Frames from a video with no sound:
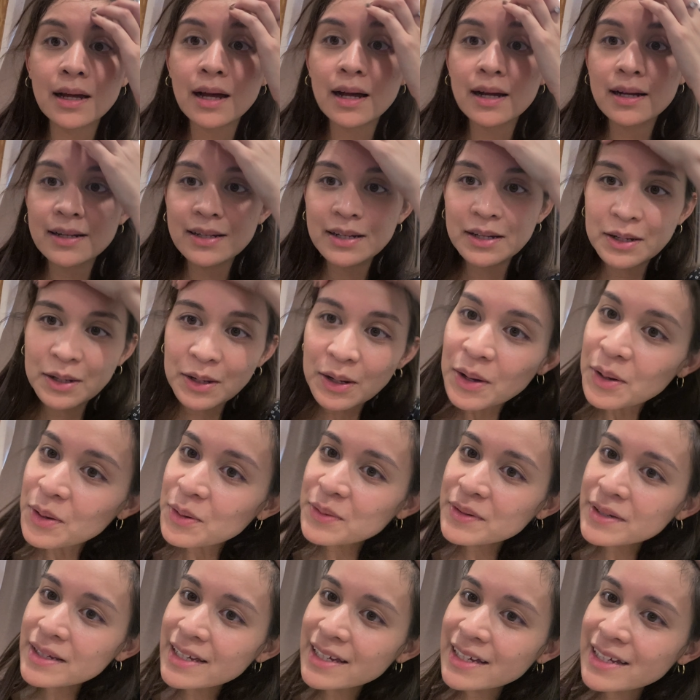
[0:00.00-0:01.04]
sweat
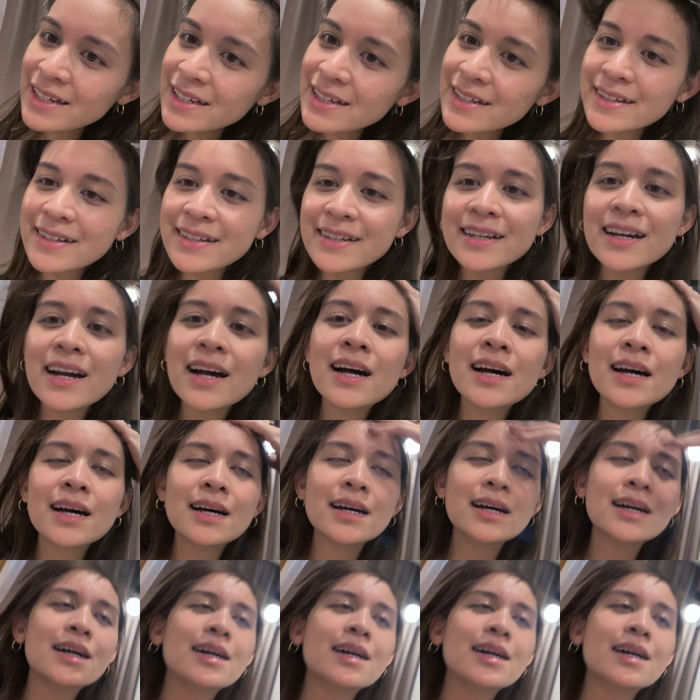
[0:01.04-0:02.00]
each time and when